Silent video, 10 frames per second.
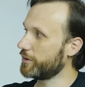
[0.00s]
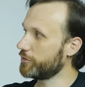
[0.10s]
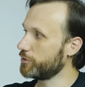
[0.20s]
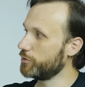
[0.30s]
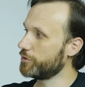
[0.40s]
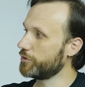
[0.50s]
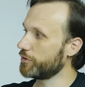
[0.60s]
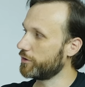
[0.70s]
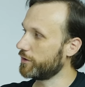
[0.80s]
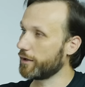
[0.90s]
chance to use this
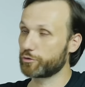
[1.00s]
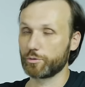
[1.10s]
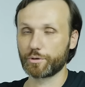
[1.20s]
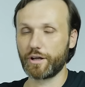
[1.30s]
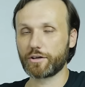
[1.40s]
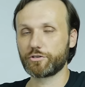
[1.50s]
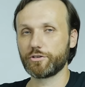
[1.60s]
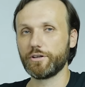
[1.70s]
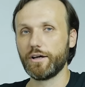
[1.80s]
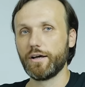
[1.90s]
on an actual
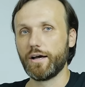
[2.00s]
production.